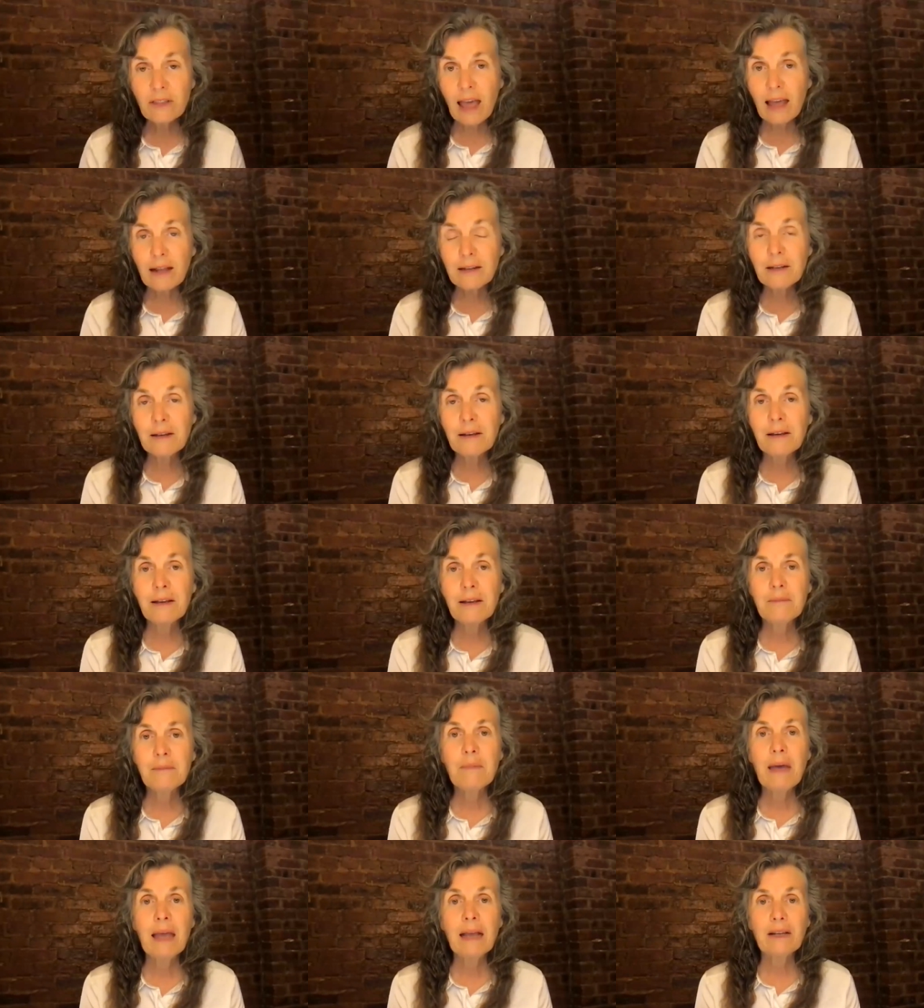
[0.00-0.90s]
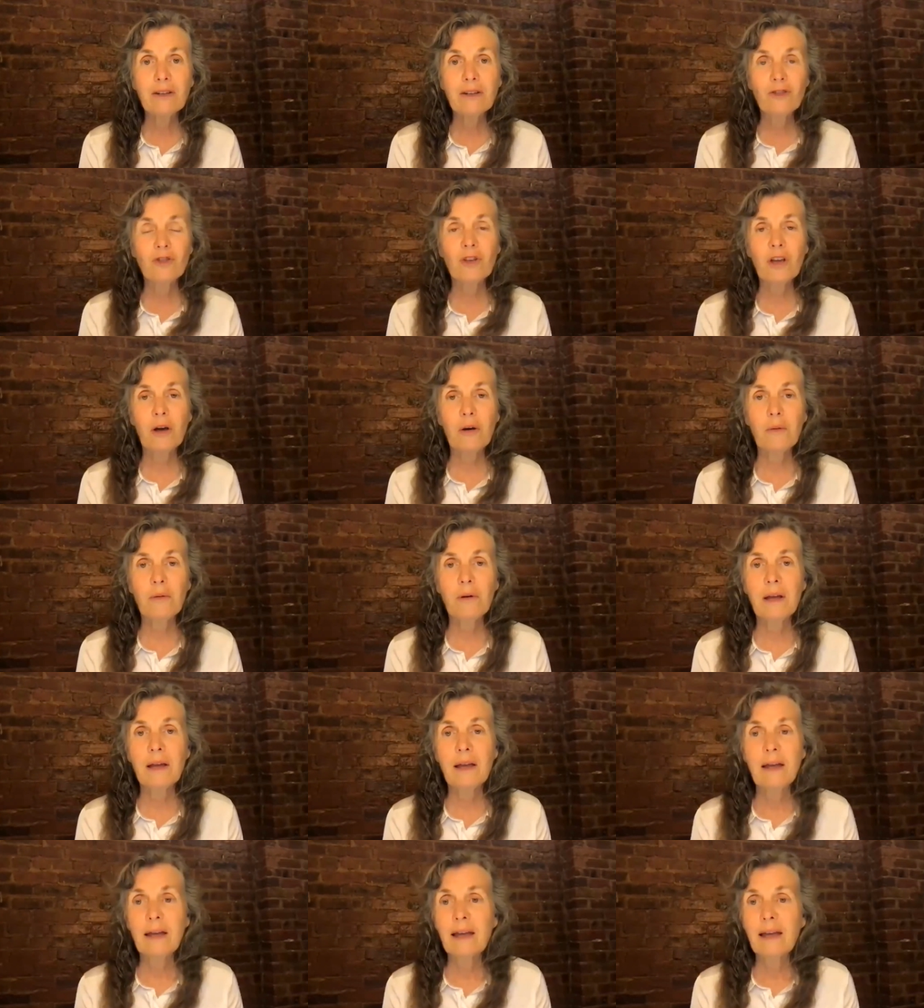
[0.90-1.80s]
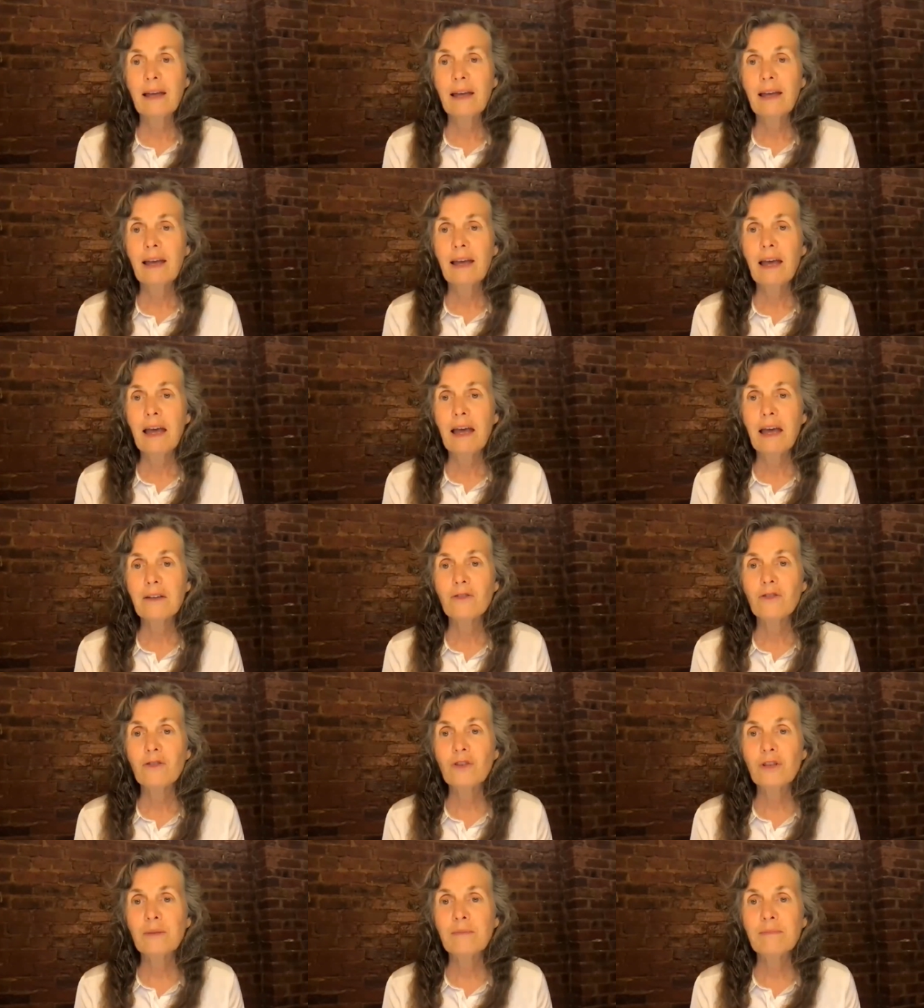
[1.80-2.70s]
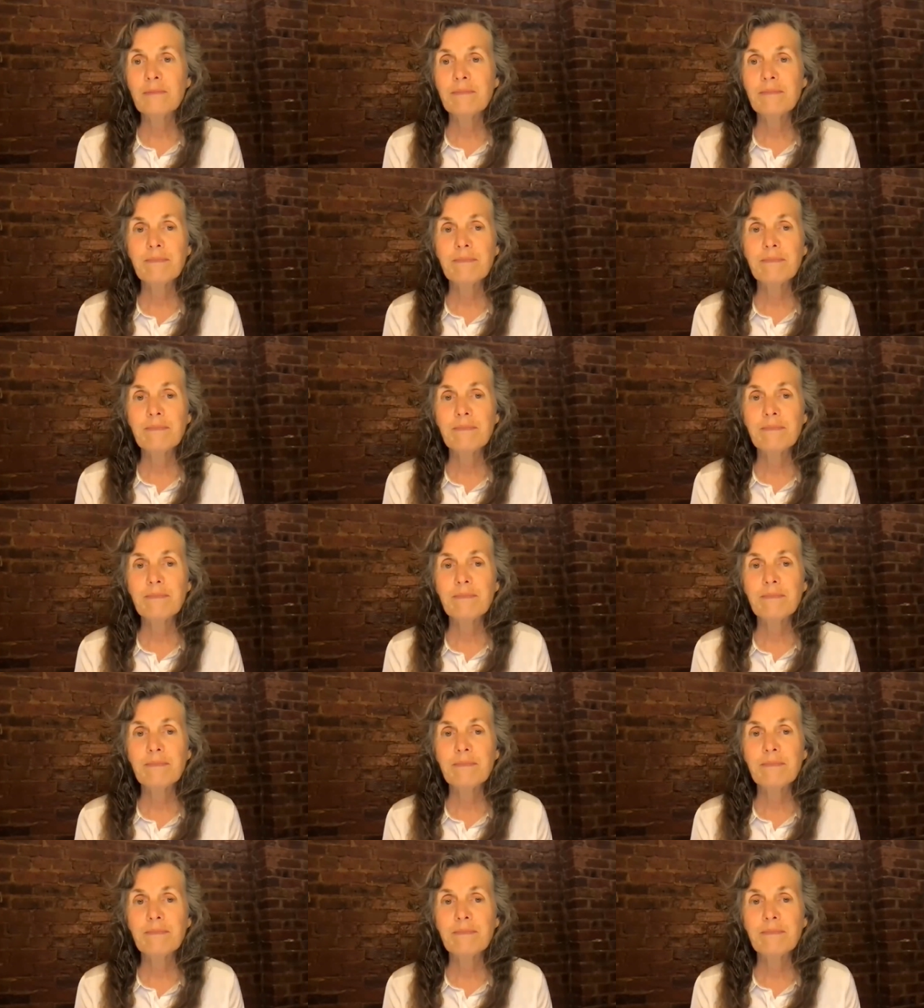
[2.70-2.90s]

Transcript: that make it so, as